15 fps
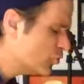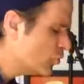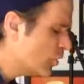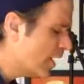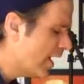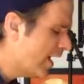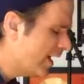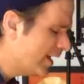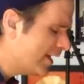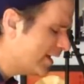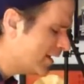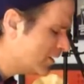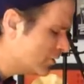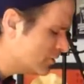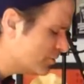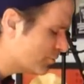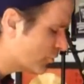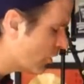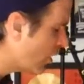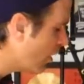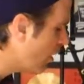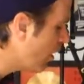weight had
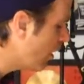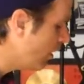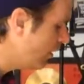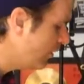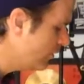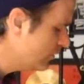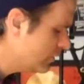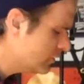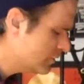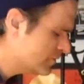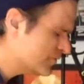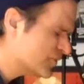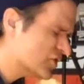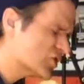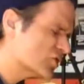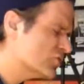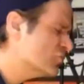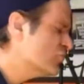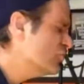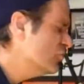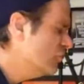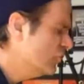brought him
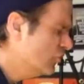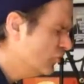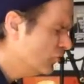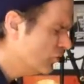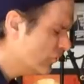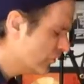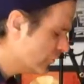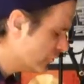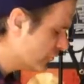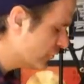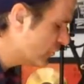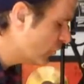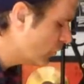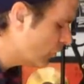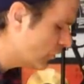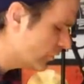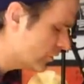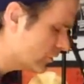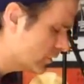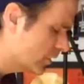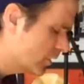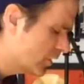to the floor.
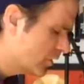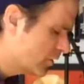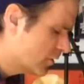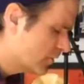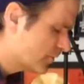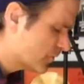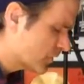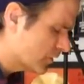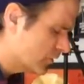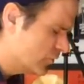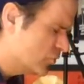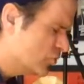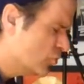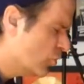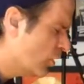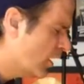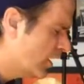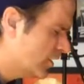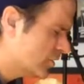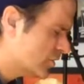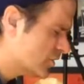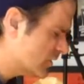You
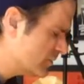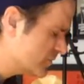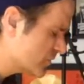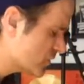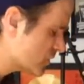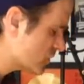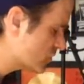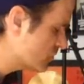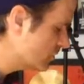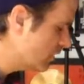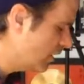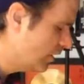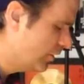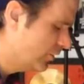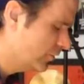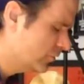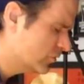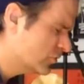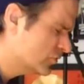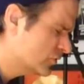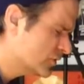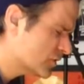watched him
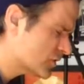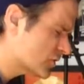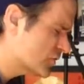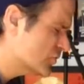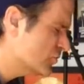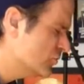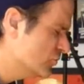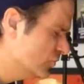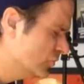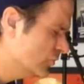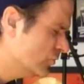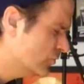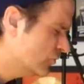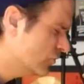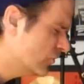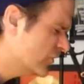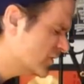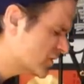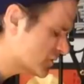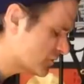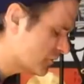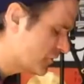struggle to
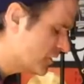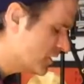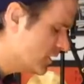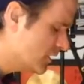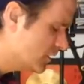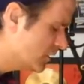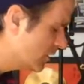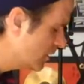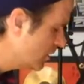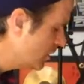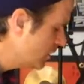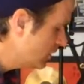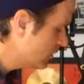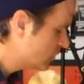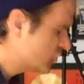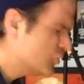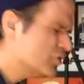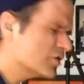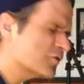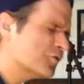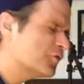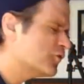his feet. You
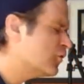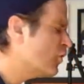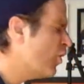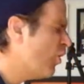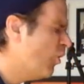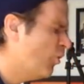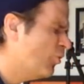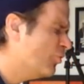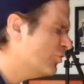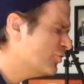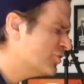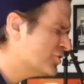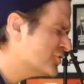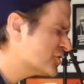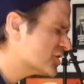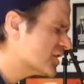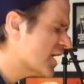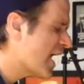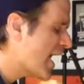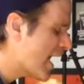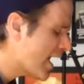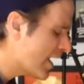took photos
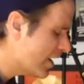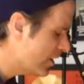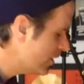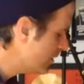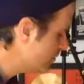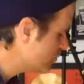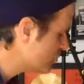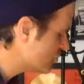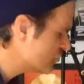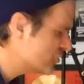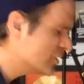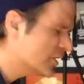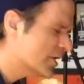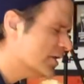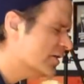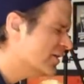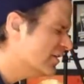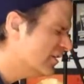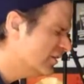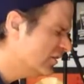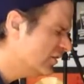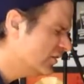capturing
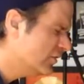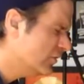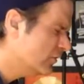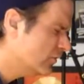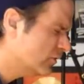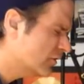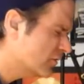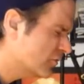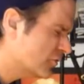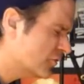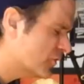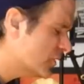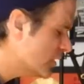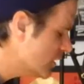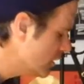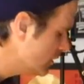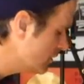his defeat